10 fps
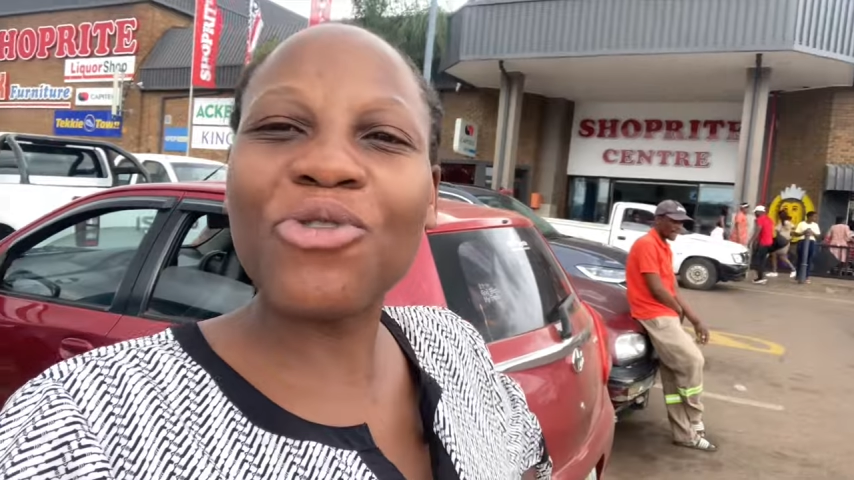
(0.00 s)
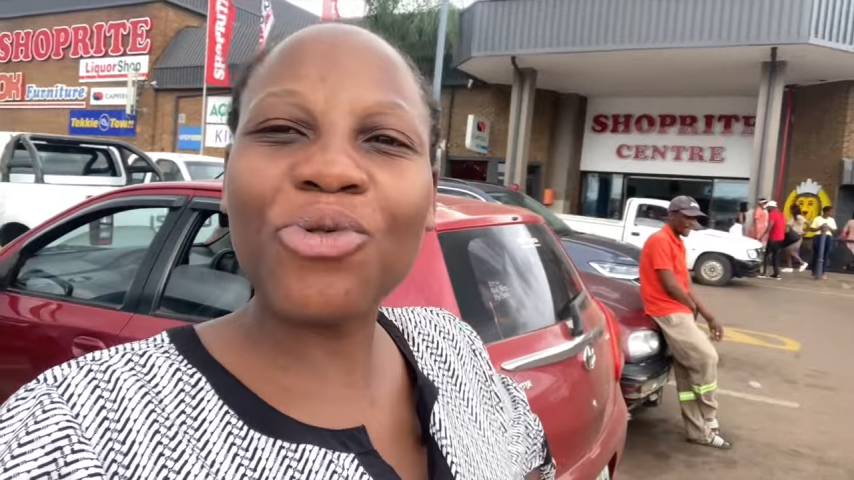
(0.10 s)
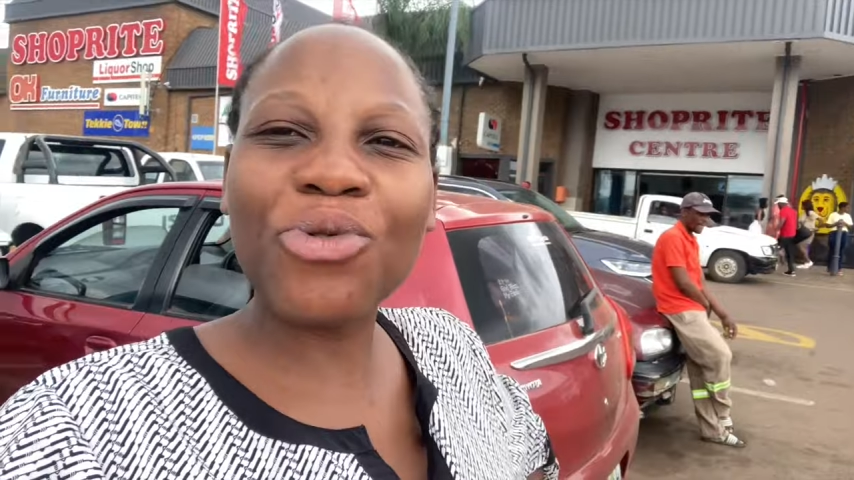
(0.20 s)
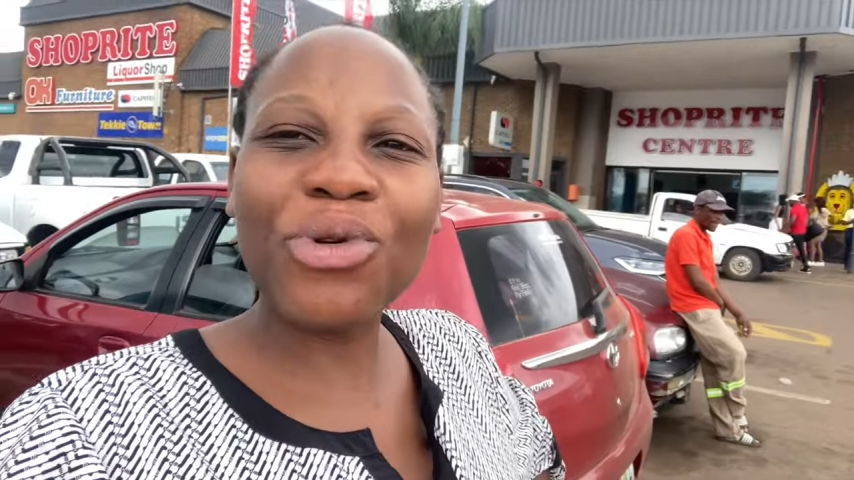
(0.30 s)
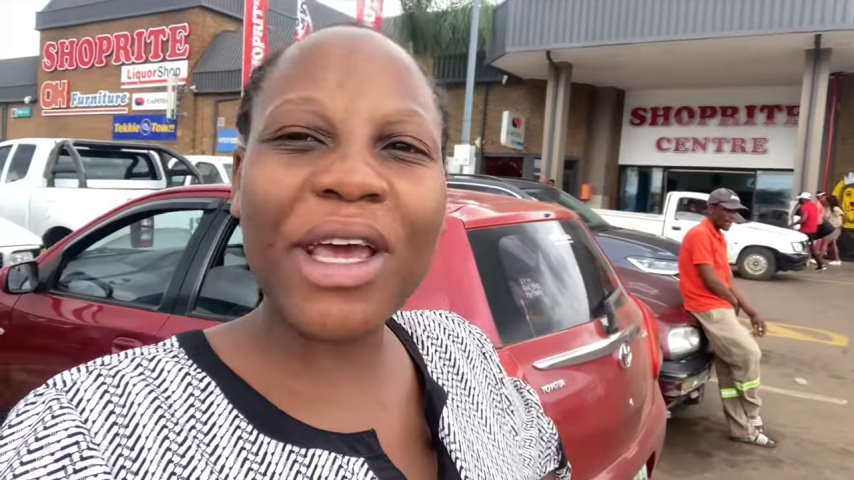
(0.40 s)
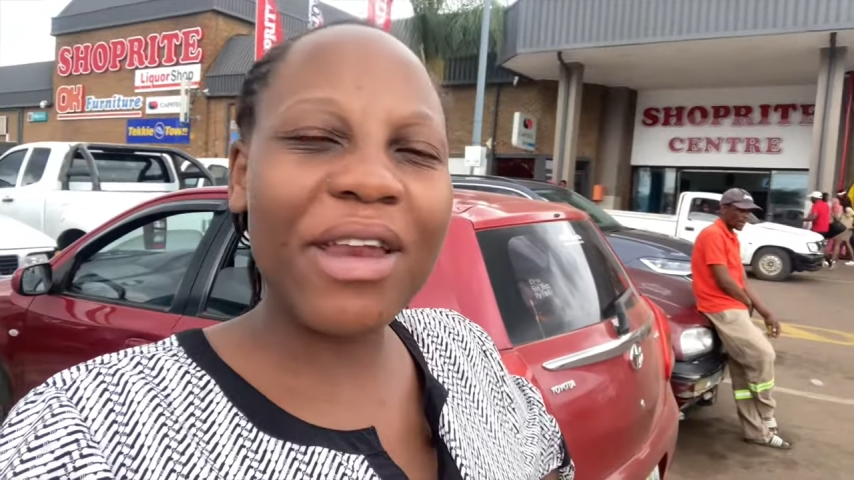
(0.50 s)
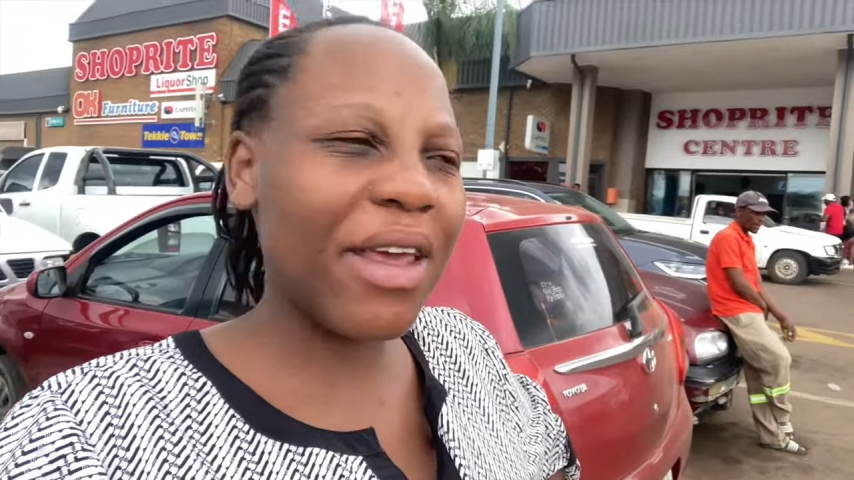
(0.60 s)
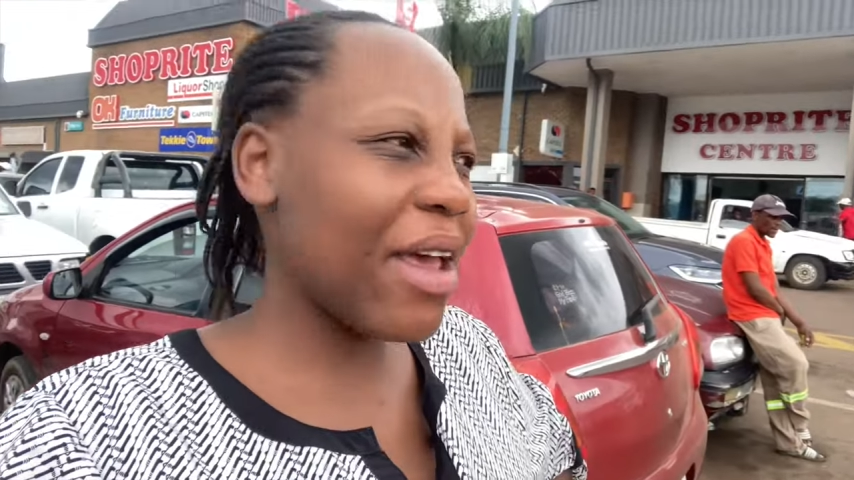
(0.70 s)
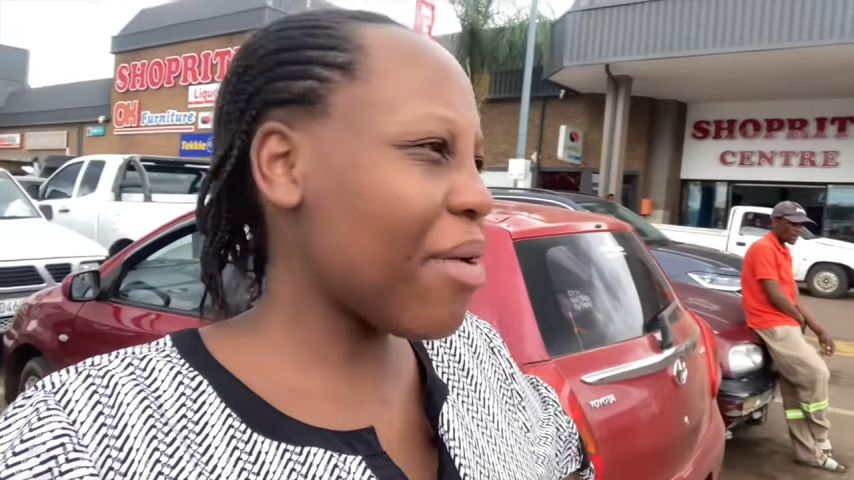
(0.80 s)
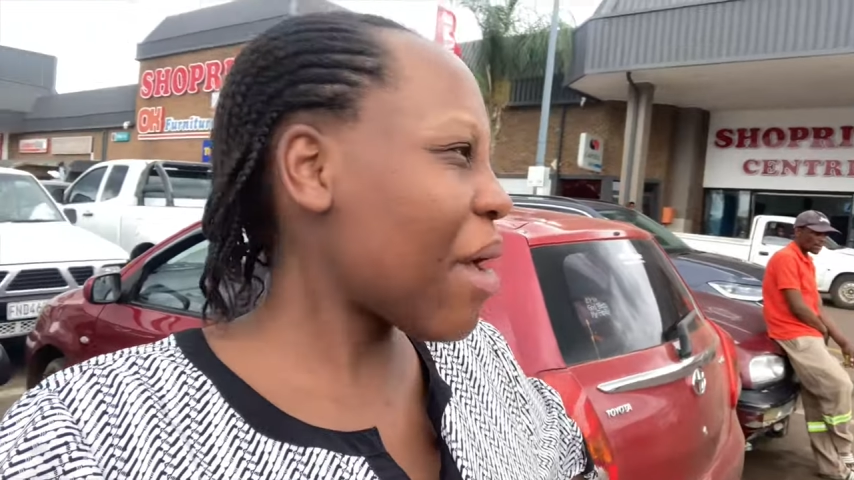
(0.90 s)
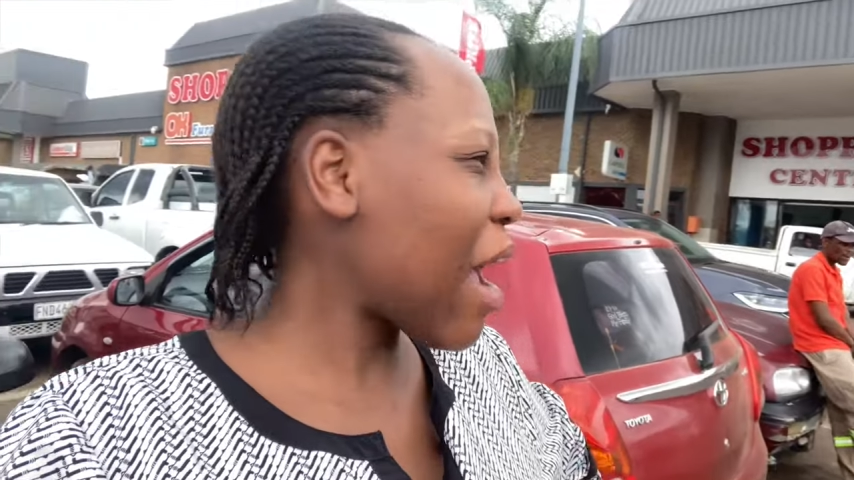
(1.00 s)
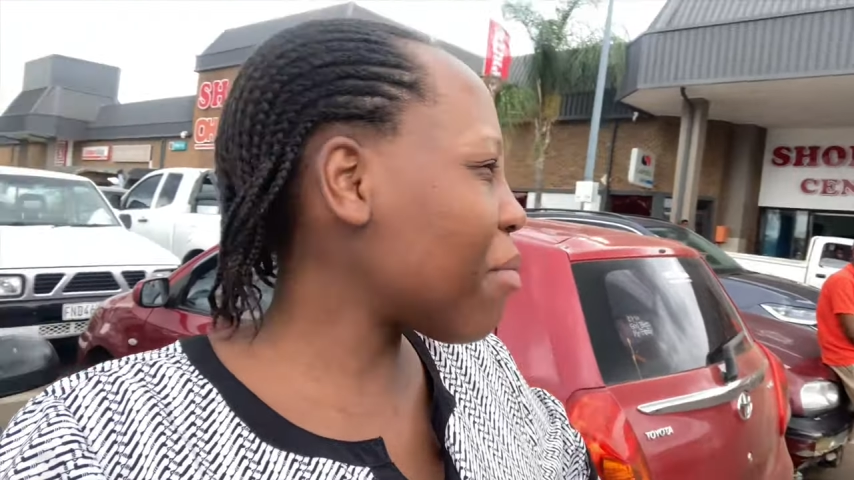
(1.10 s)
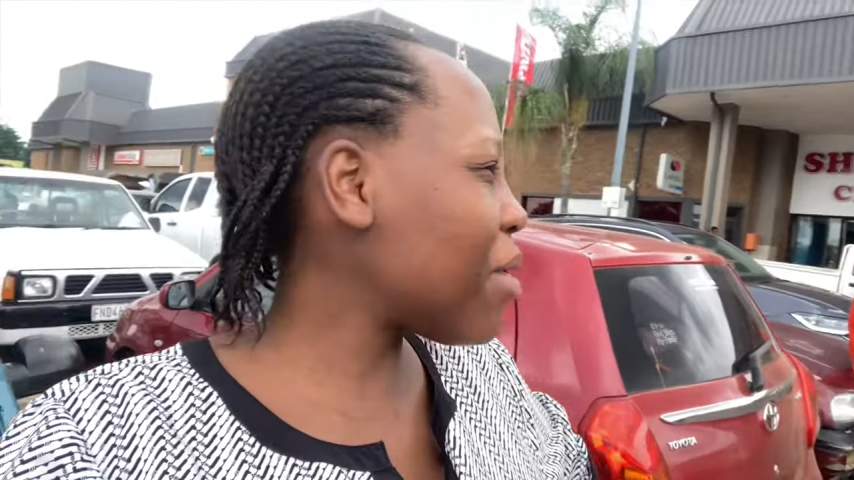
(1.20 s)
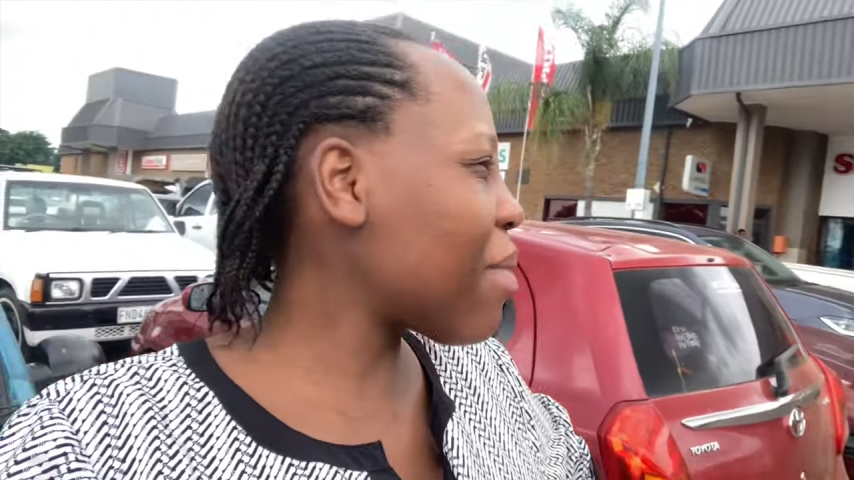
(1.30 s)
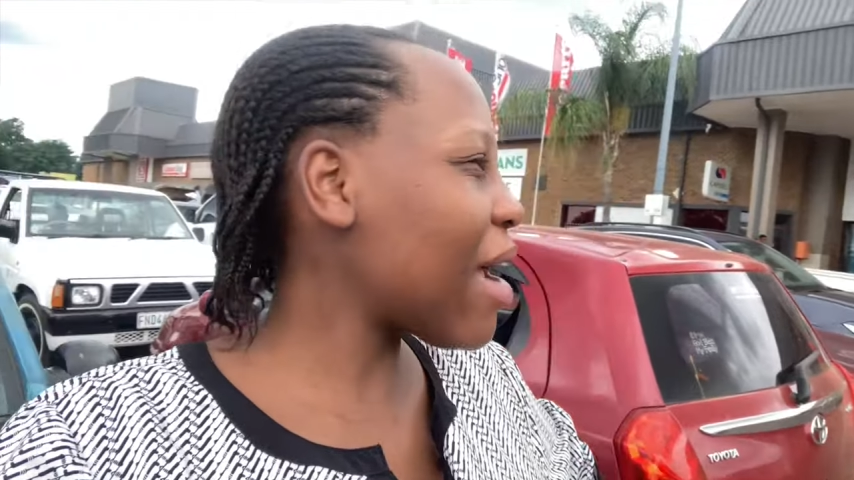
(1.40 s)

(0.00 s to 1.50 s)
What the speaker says: to get here. I mean,